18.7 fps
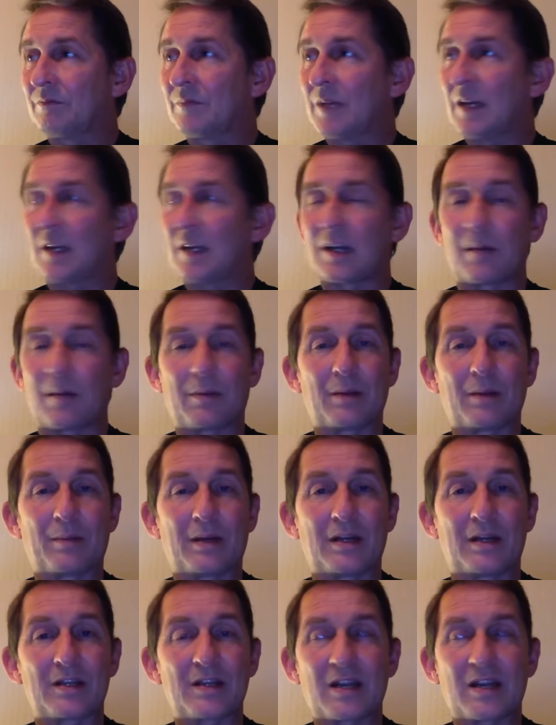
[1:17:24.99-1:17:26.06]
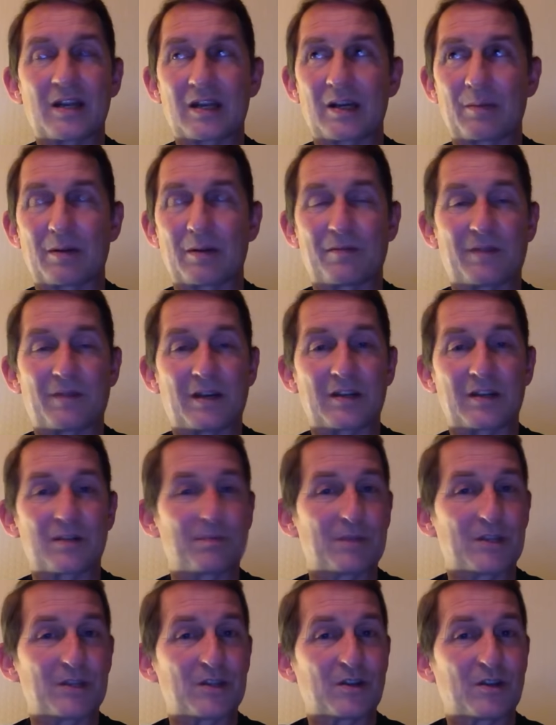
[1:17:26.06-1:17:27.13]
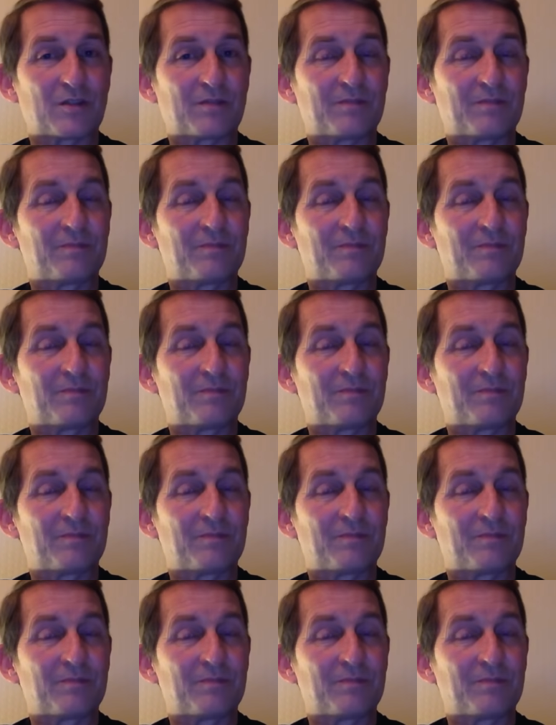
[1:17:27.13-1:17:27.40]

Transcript: had a couple of beers, had a couple of fags, and pissed off.